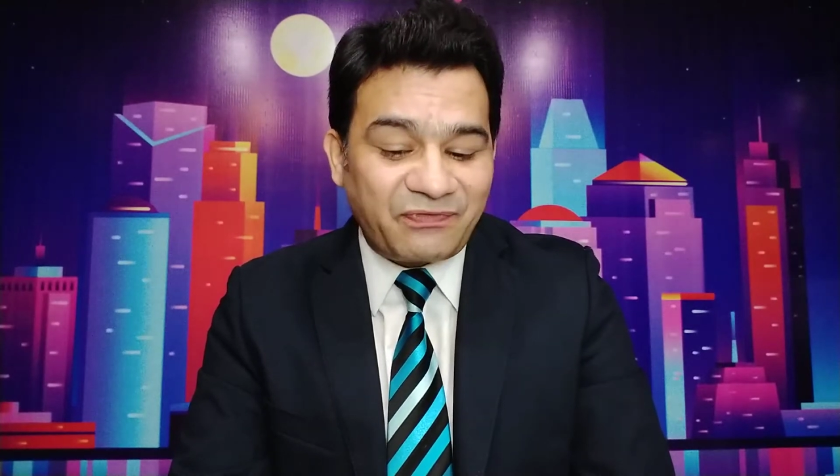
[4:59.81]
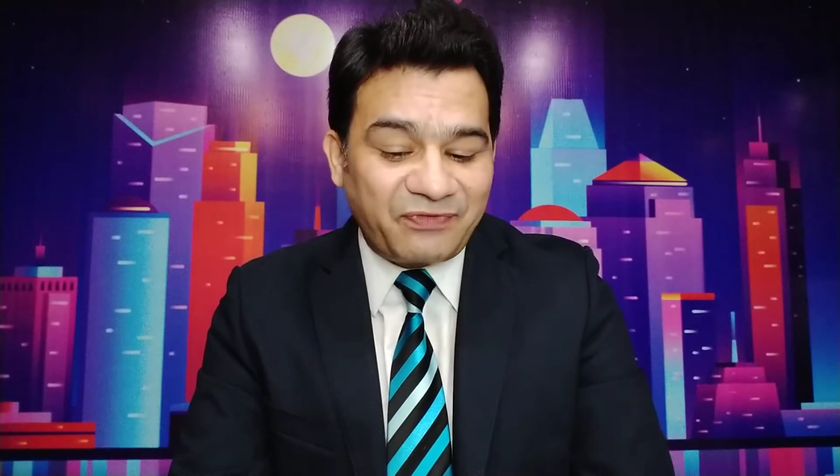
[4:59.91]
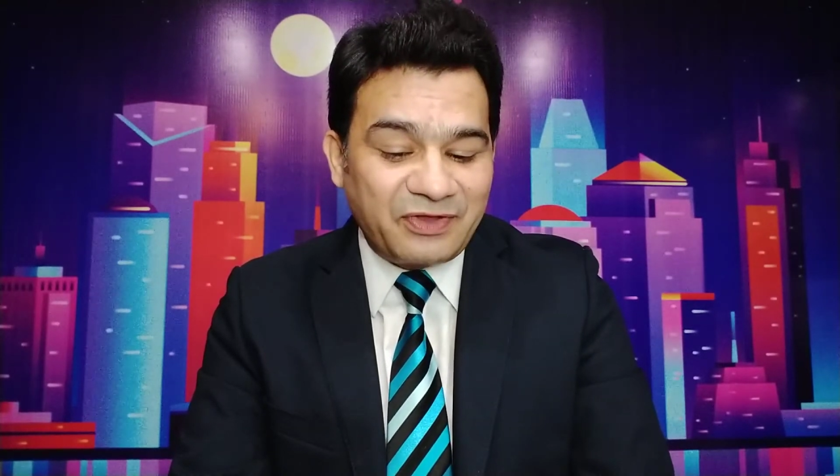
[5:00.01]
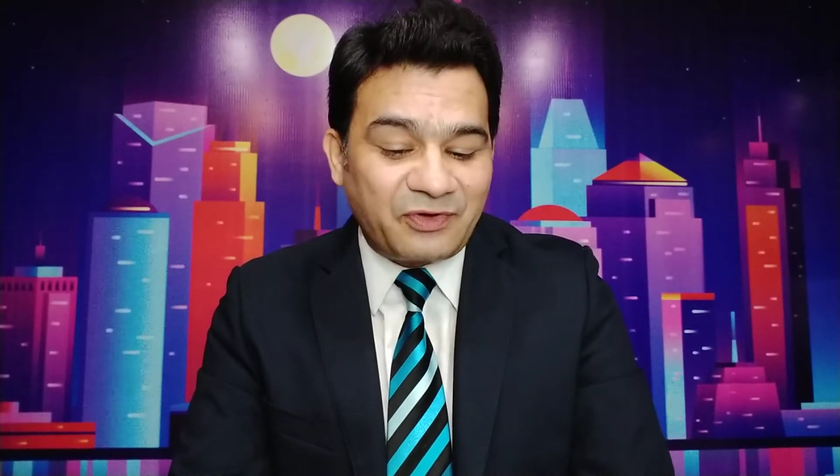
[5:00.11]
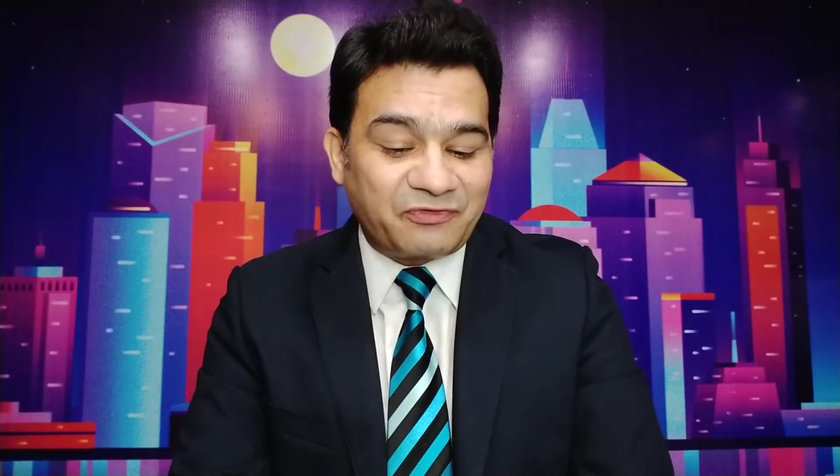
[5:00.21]

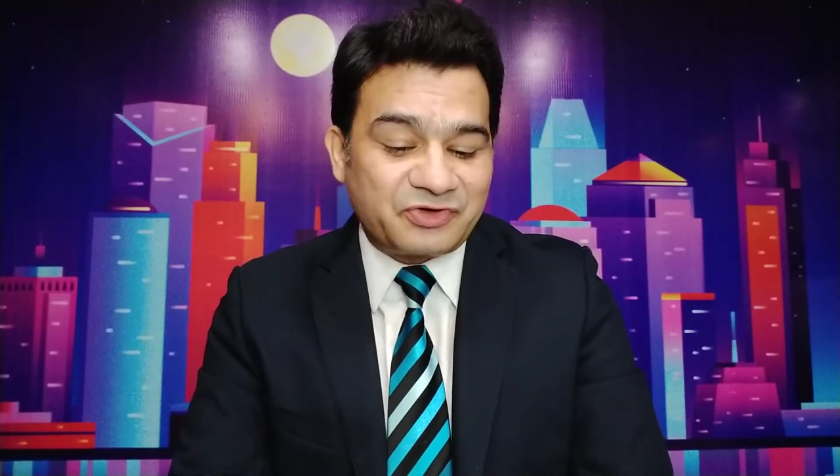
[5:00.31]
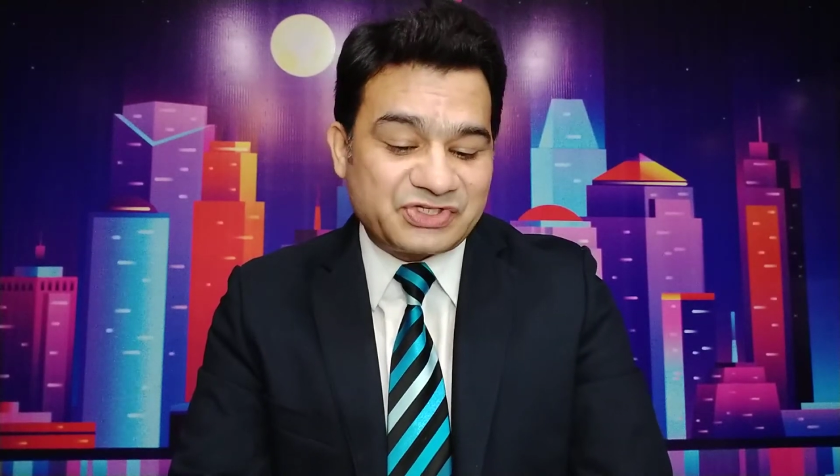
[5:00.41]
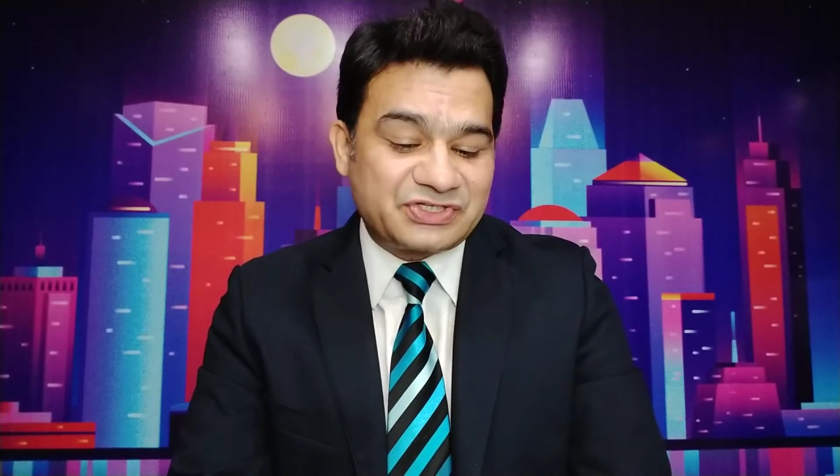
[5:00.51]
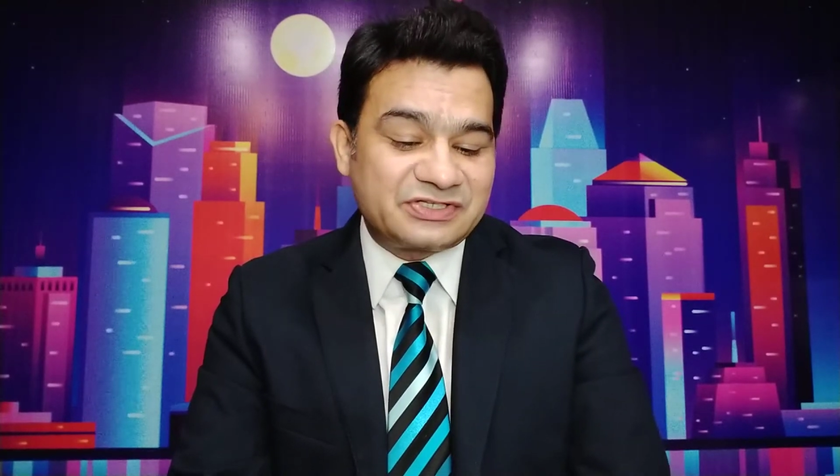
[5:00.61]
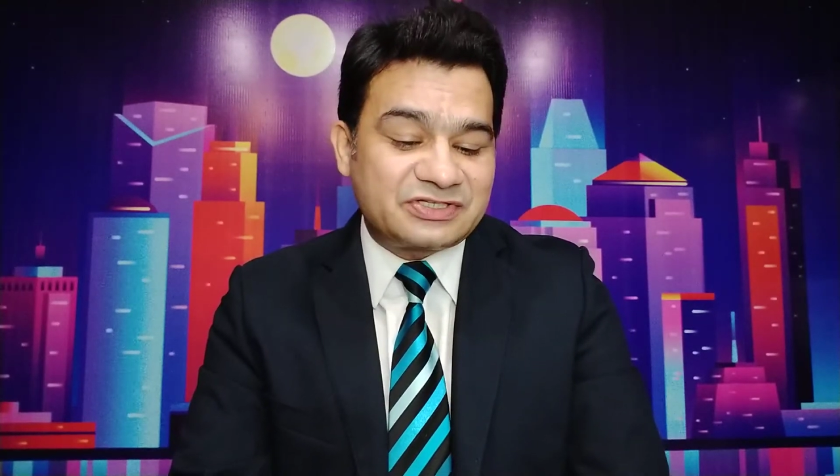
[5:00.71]
think of
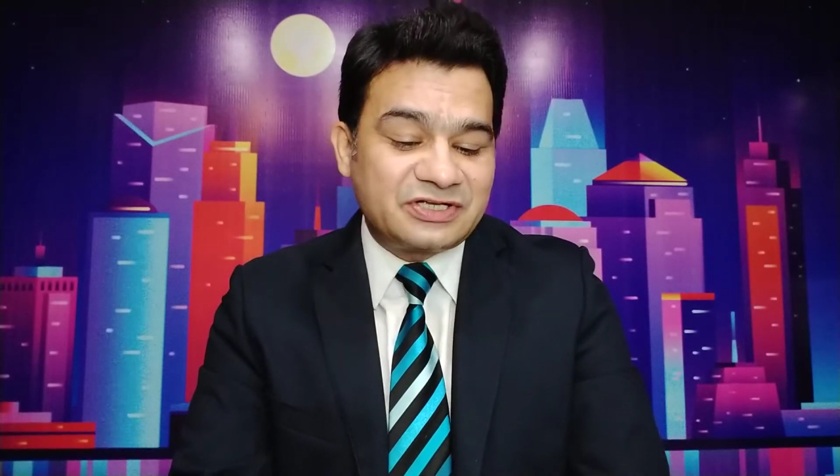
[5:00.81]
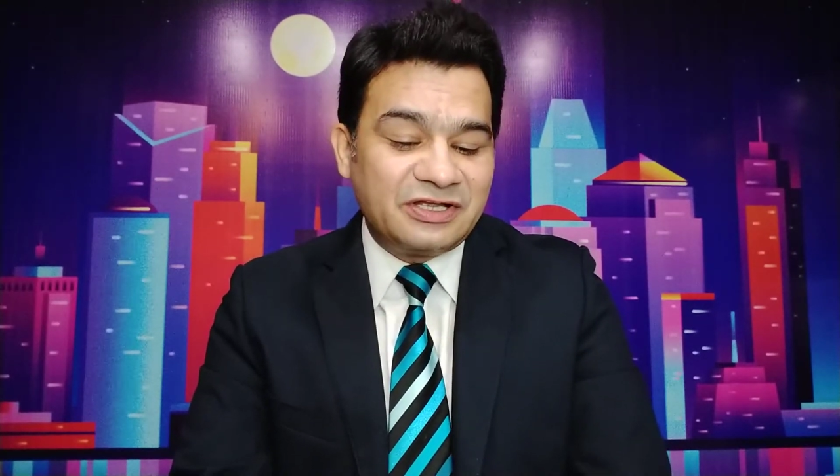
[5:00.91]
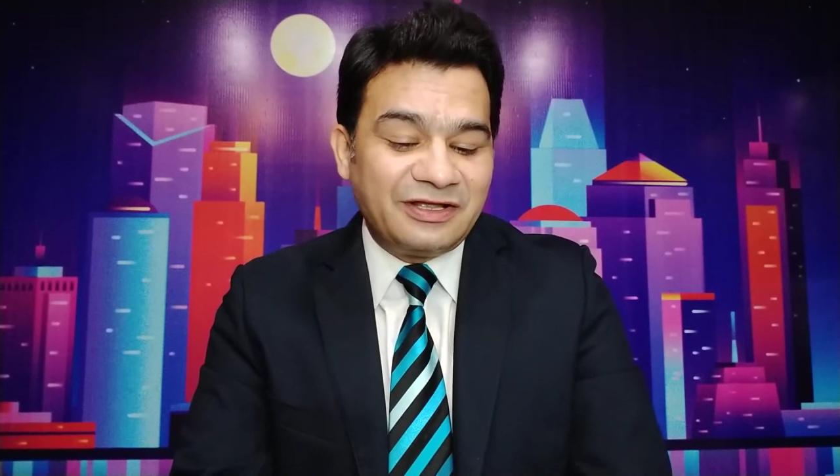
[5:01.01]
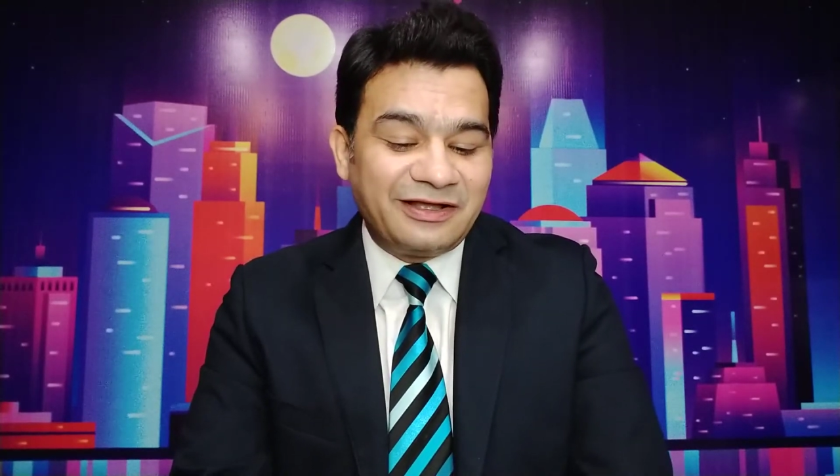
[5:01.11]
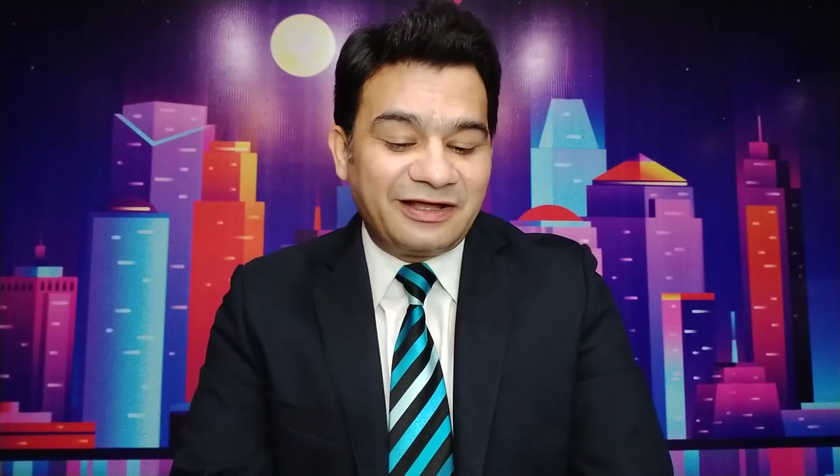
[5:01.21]
questions
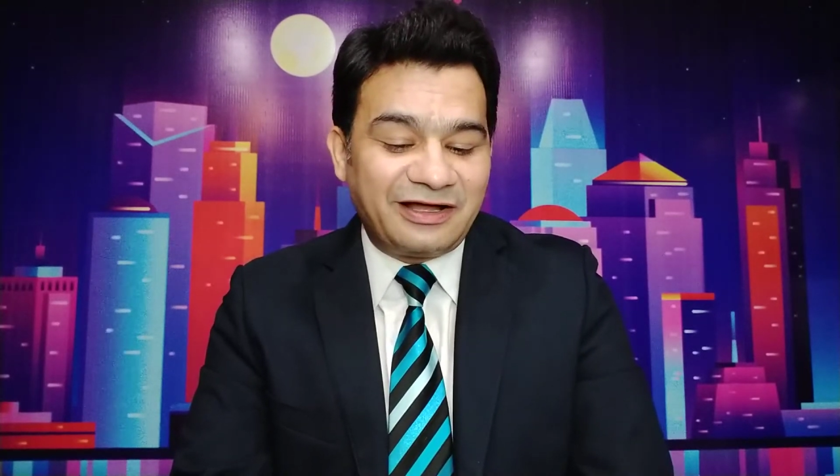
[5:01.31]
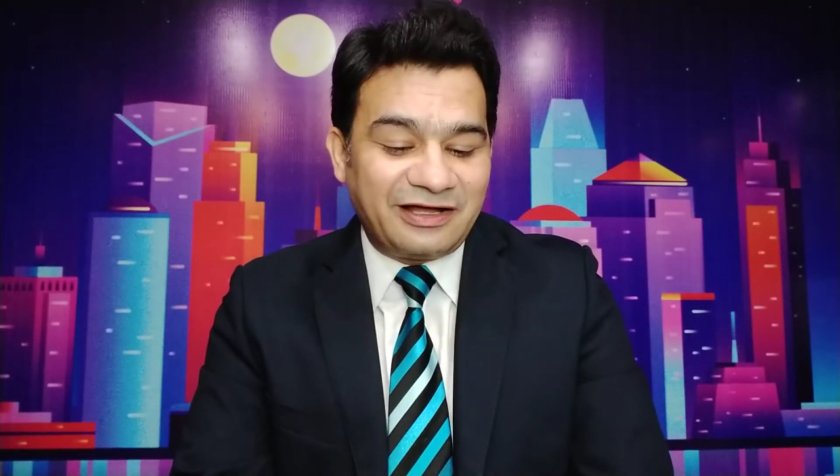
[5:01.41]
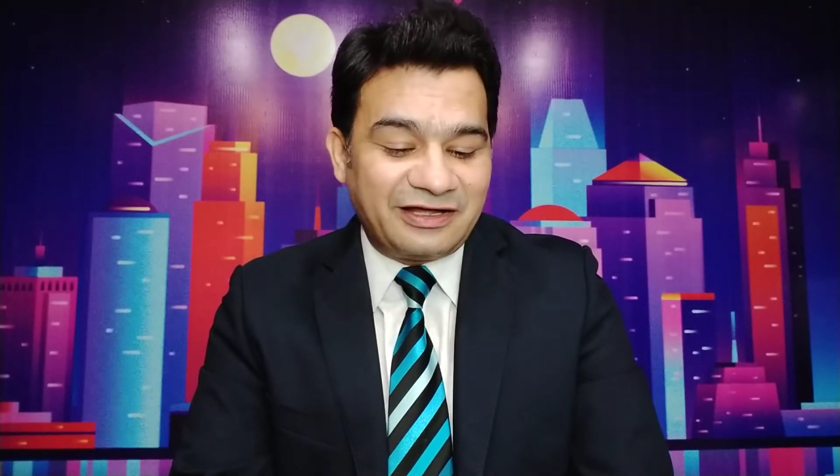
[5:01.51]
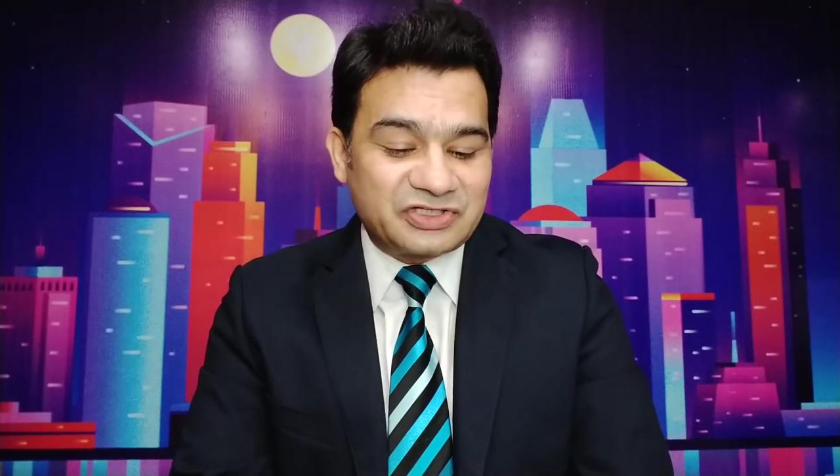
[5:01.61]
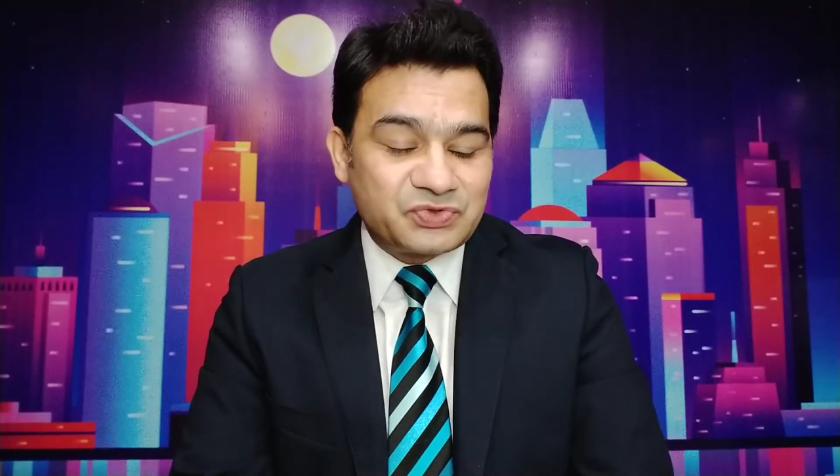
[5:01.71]

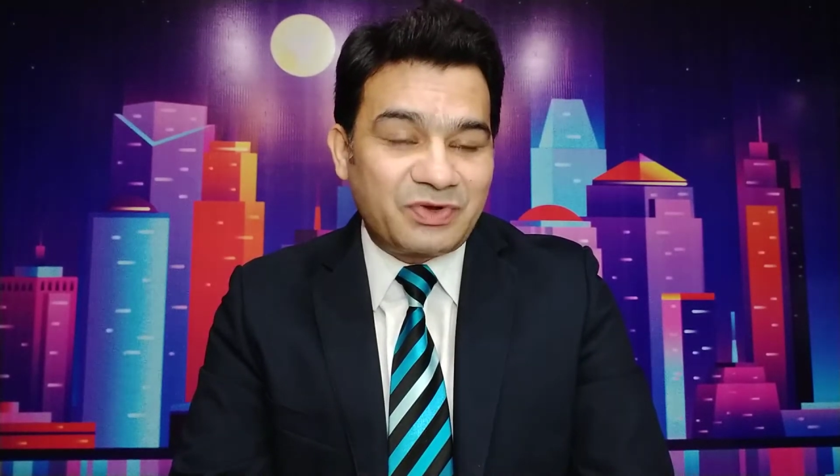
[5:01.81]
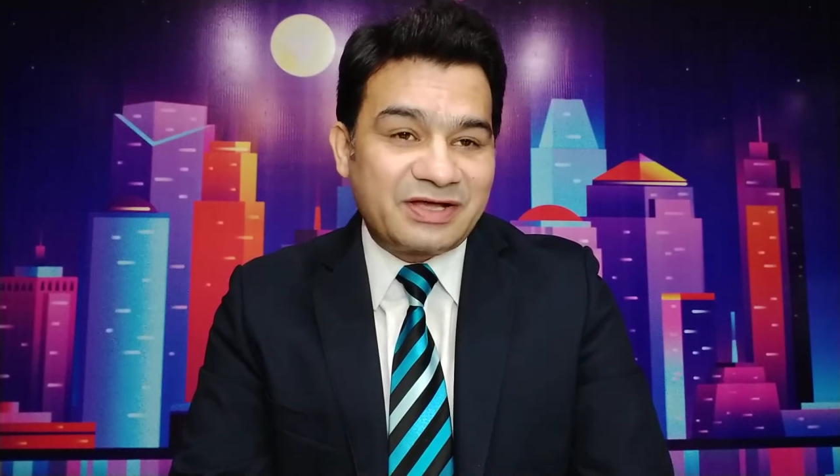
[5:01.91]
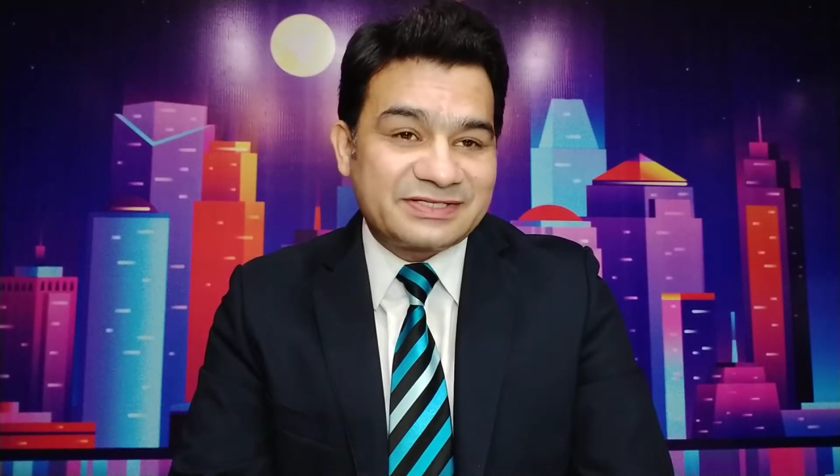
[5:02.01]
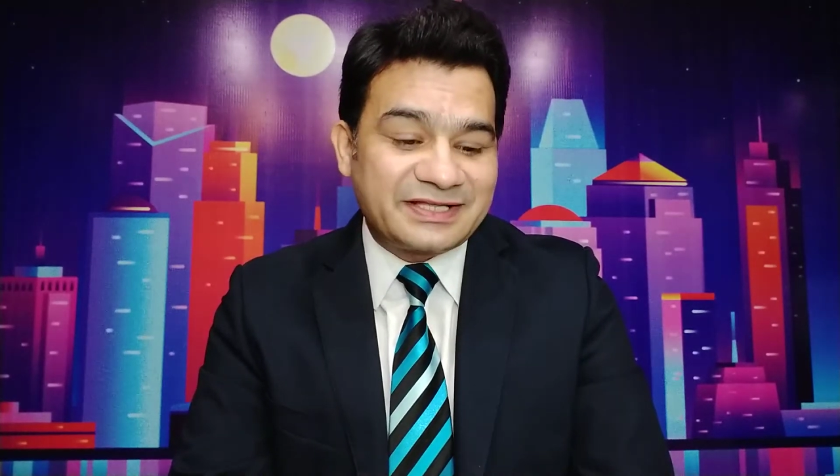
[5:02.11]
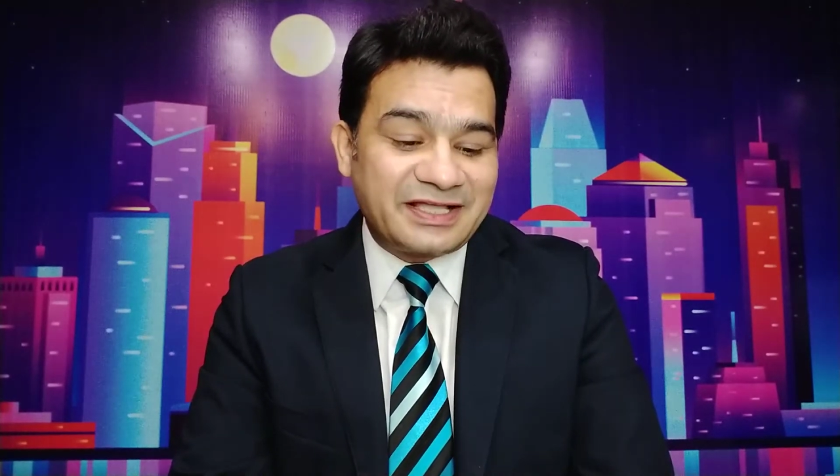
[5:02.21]
to ask the